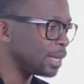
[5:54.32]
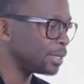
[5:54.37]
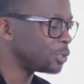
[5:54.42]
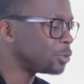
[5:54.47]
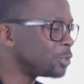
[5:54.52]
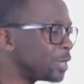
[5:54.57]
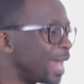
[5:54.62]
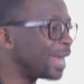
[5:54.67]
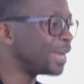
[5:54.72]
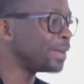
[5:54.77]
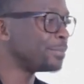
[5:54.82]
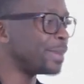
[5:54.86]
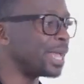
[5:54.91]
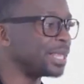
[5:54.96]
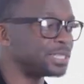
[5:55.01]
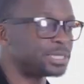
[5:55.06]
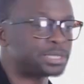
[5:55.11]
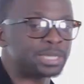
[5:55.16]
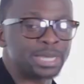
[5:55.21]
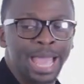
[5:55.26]
Try and
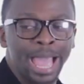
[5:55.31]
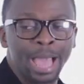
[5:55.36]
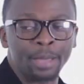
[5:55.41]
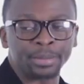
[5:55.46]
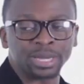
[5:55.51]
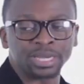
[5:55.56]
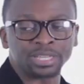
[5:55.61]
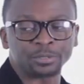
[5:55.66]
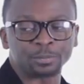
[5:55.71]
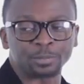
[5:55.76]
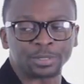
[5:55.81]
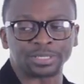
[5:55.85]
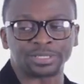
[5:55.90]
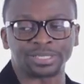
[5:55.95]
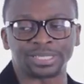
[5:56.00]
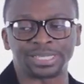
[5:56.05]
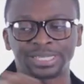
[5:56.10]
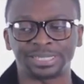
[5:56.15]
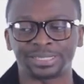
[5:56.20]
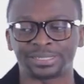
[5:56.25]
imagine how many
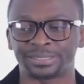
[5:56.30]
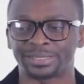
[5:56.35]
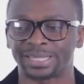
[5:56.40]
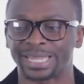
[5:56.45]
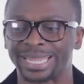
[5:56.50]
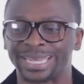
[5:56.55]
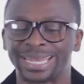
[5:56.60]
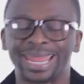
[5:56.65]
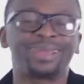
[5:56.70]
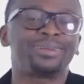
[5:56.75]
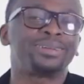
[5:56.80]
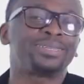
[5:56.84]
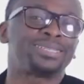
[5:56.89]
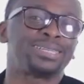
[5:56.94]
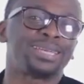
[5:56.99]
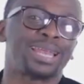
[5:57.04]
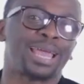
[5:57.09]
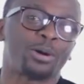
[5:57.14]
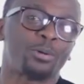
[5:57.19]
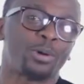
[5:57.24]
spirits he's
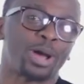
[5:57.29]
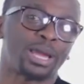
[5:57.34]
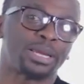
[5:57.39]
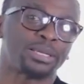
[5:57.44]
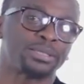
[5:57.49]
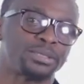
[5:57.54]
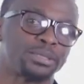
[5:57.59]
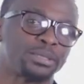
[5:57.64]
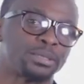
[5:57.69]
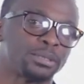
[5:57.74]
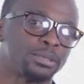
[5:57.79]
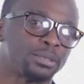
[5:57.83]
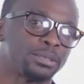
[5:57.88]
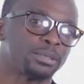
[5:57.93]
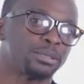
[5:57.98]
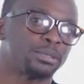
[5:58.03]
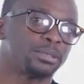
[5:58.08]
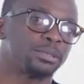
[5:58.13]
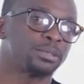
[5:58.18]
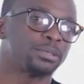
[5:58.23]
inheriting likewise.
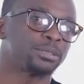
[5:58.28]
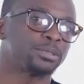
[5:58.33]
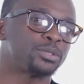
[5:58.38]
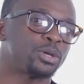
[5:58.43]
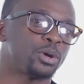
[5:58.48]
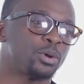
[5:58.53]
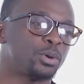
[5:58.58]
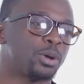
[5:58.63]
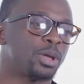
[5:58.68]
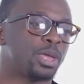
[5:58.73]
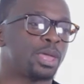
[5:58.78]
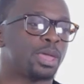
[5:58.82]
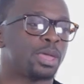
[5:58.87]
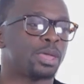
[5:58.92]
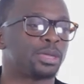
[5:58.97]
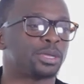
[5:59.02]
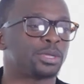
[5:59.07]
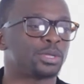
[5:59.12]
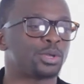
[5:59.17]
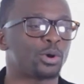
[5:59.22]
So,
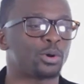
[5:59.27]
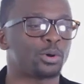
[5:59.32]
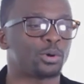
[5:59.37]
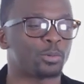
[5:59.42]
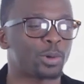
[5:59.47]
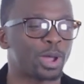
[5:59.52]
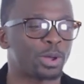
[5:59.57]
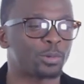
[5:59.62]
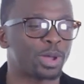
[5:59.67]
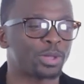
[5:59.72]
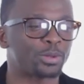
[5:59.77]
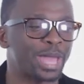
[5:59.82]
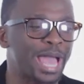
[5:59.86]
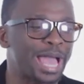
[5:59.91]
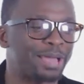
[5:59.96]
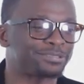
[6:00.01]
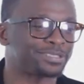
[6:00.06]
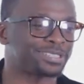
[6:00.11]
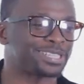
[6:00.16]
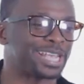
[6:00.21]
you know, when you
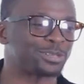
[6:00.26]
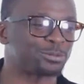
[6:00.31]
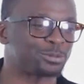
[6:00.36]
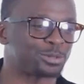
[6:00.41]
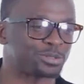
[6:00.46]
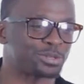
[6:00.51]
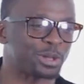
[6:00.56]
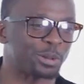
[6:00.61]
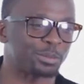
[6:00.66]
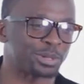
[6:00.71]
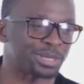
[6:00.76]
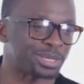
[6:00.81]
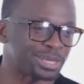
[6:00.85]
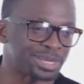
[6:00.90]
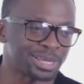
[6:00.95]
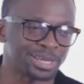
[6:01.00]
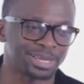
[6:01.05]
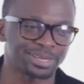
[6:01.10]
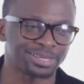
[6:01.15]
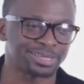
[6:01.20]
have sex with
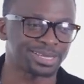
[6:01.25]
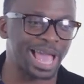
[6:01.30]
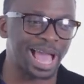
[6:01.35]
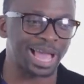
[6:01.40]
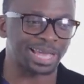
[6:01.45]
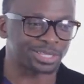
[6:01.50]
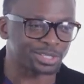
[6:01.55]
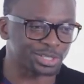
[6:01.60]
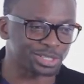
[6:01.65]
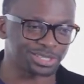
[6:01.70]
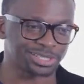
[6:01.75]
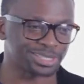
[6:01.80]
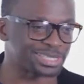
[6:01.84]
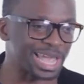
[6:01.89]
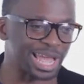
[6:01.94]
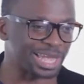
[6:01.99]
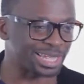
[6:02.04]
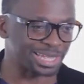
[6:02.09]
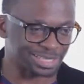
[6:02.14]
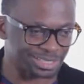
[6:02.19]
somebody, yeah, it just,
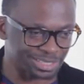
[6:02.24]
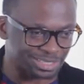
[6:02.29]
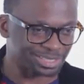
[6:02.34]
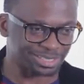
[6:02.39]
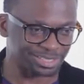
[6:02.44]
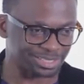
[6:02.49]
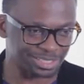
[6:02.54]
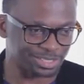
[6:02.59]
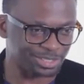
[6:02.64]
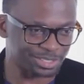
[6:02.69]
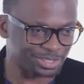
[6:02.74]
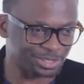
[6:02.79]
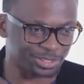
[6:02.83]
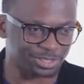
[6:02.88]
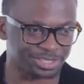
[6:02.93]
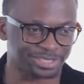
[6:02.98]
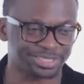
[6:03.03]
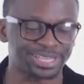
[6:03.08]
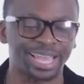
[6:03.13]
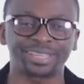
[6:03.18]
yeah, it's, it's, it's
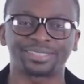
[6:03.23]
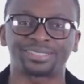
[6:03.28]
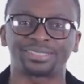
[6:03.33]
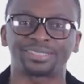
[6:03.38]
just sex,